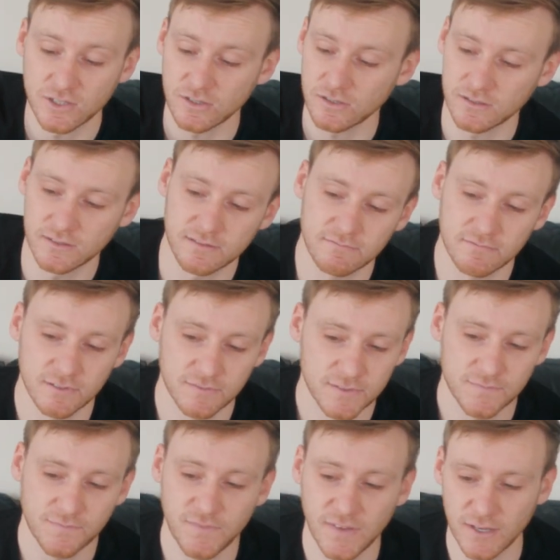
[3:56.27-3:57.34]
You
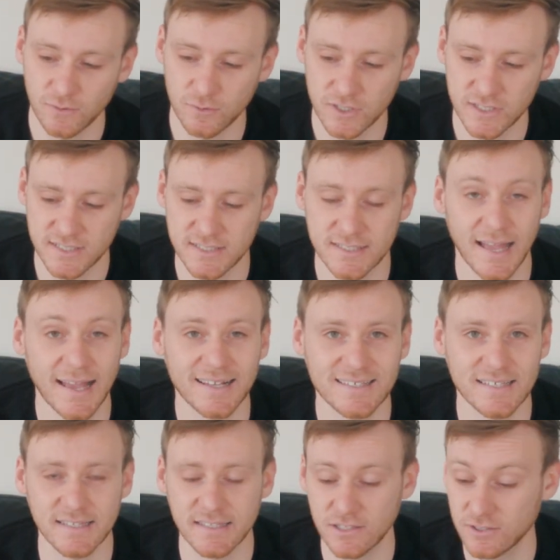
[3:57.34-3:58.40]
fit all your snacks
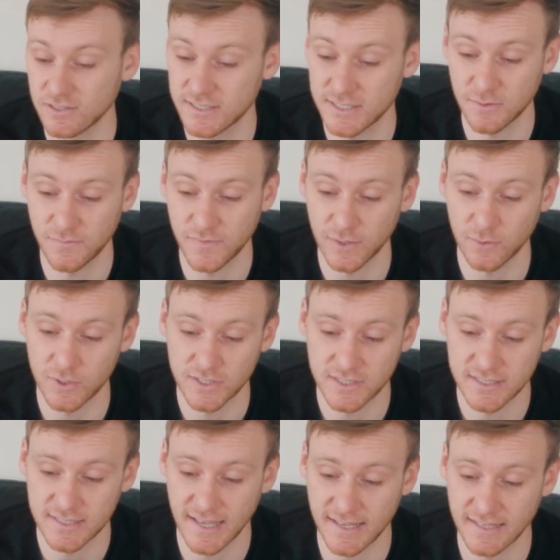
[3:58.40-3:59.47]
in, you can still fit all your
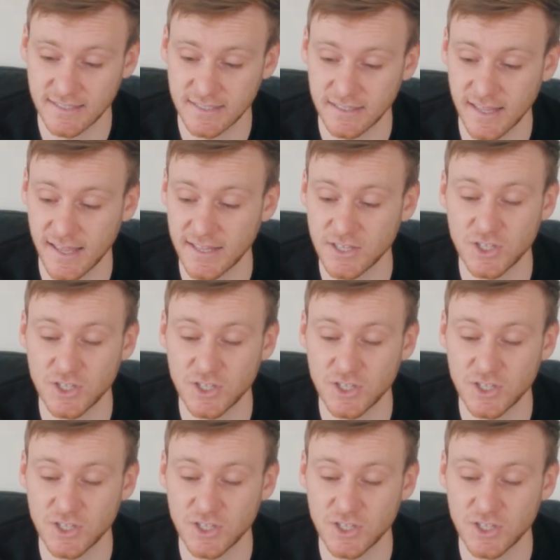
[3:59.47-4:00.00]
snacks in there,